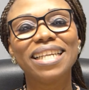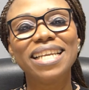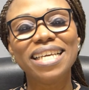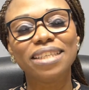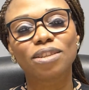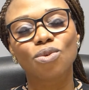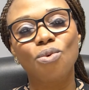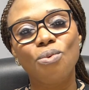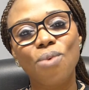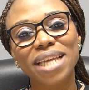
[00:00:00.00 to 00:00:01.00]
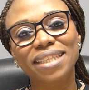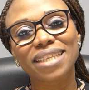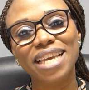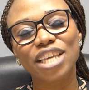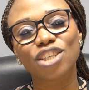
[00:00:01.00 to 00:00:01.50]
leads to
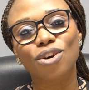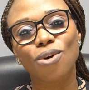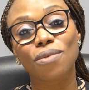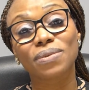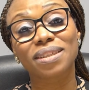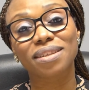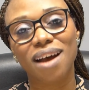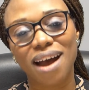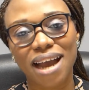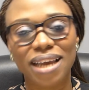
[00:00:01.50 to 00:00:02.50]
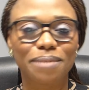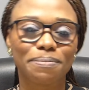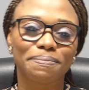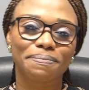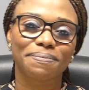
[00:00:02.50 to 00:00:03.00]
wastage of time.
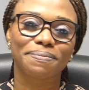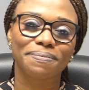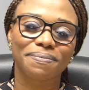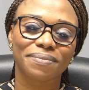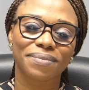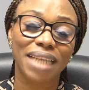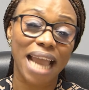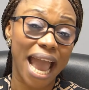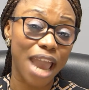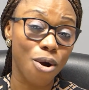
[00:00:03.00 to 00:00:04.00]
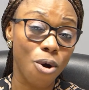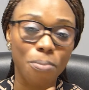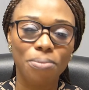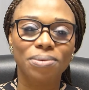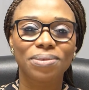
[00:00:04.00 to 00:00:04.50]
I
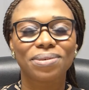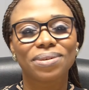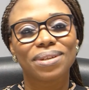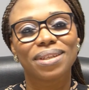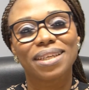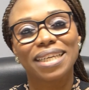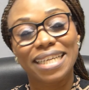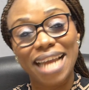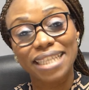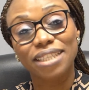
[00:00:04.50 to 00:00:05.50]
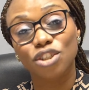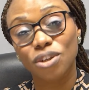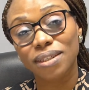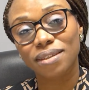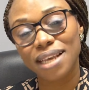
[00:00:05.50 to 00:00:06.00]
hope that
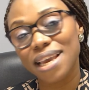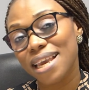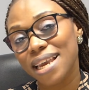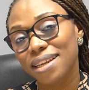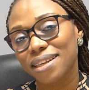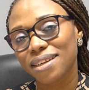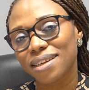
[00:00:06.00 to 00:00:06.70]
just sink in.